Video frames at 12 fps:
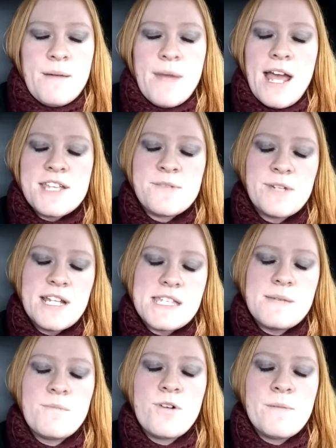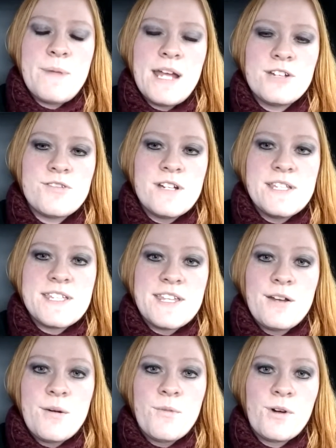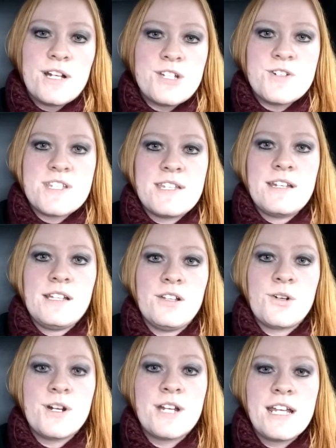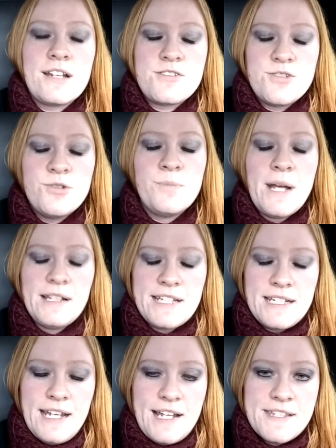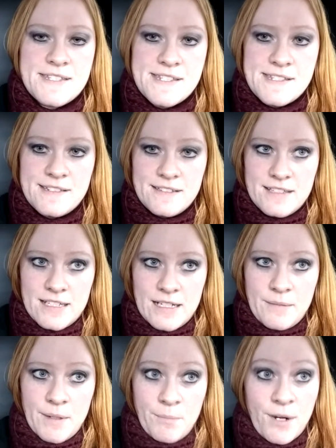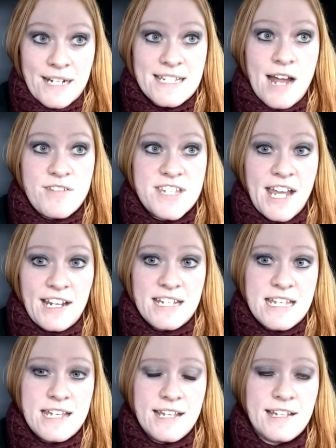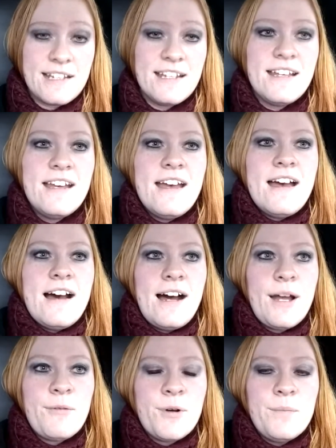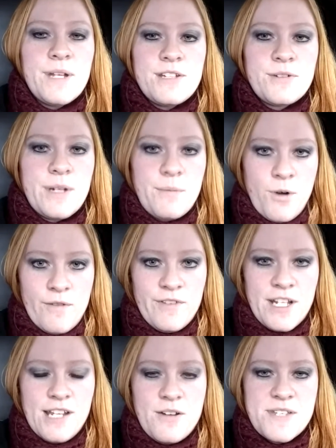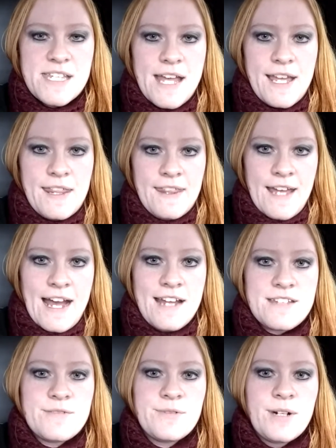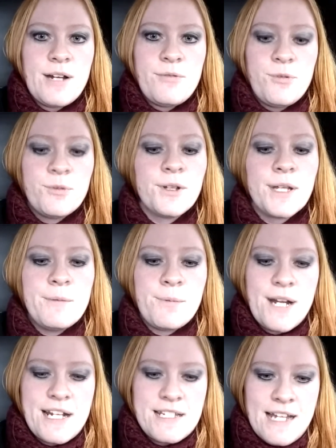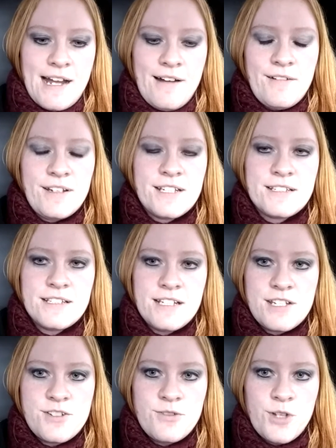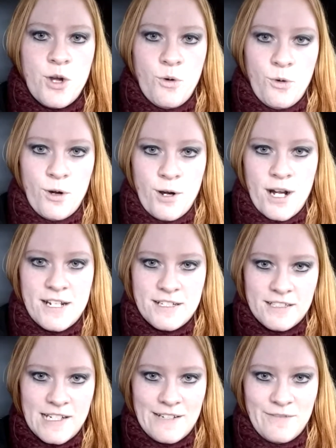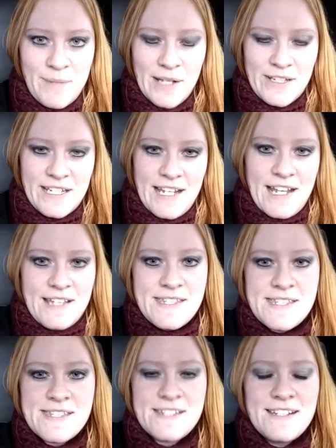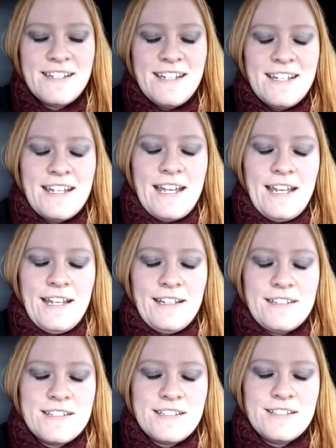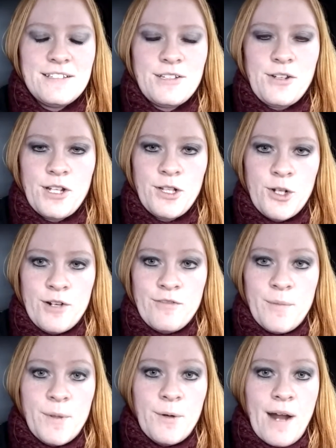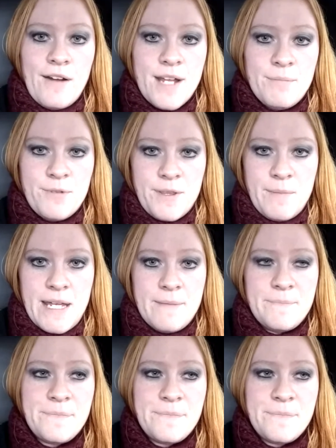As we get some more patrons that are more interested in learning to belly dance and break down technique, I will be doing more videos like that, where I will really break down into the core of belly dance, and you can learn from the ground up with me.